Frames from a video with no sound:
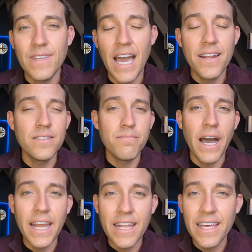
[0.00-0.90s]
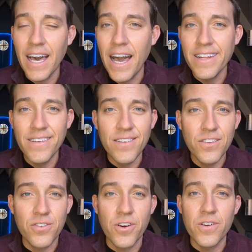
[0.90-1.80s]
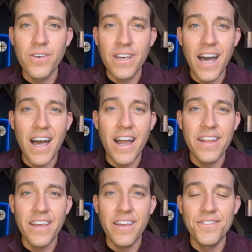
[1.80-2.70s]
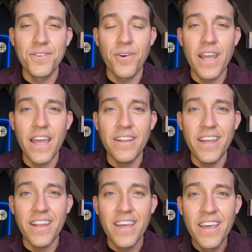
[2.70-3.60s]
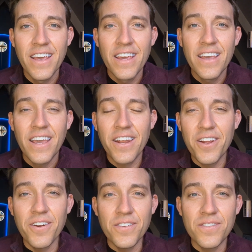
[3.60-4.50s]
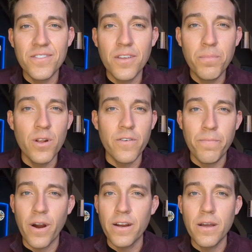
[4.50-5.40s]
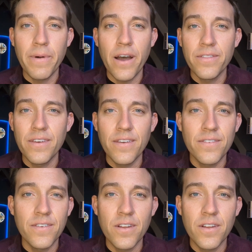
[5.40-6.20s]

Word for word: God is mighty, God is eternal, God is grand. And and here's the beautiful part about this.